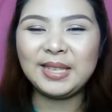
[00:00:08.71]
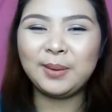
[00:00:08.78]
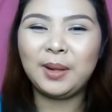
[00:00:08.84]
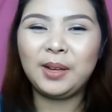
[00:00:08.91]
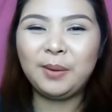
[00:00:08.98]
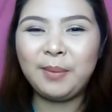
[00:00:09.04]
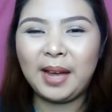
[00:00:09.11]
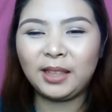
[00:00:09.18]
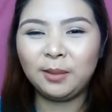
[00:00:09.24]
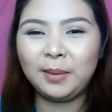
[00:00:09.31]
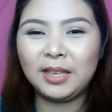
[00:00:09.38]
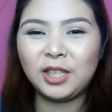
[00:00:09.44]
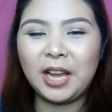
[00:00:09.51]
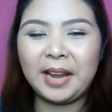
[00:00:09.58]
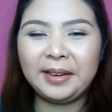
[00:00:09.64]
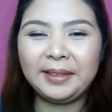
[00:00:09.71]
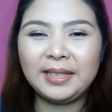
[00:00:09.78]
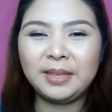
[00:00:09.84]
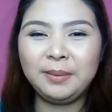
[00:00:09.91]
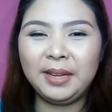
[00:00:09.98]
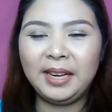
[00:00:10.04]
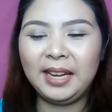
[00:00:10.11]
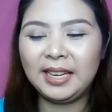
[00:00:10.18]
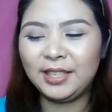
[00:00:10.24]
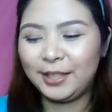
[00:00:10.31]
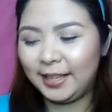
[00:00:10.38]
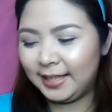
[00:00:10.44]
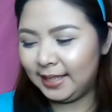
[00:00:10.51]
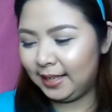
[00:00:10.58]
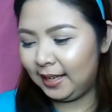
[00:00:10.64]
Welcome back to my channel. It's me again,
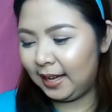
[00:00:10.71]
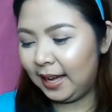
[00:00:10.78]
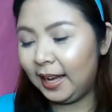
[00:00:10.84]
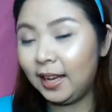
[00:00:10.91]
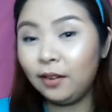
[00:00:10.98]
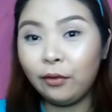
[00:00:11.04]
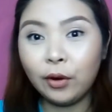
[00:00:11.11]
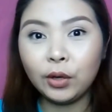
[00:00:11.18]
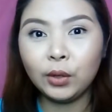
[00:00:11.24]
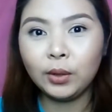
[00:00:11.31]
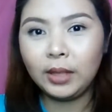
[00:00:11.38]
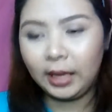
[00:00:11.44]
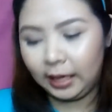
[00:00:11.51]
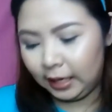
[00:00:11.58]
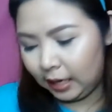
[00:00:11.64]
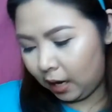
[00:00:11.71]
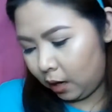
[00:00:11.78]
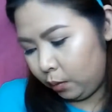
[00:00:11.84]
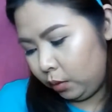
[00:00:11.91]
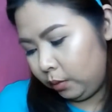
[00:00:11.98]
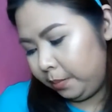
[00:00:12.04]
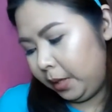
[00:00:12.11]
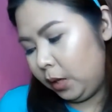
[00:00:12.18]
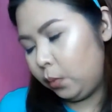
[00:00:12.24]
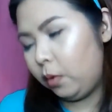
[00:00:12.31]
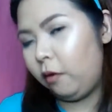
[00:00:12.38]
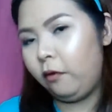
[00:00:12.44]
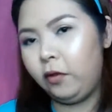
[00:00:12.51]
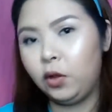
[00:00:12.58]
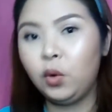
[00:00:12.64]
Jessie. And for today, I will be
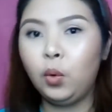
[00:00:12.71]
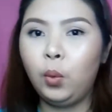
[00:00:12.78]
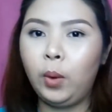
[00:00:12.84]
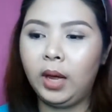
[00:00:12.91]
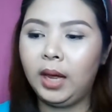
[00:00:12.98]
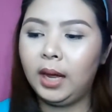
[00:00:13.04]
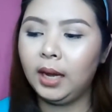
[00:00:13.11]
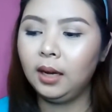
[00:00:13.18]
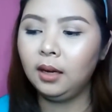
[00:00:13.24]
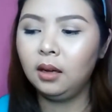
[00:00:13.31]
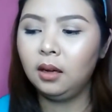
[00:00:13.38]
reviewing...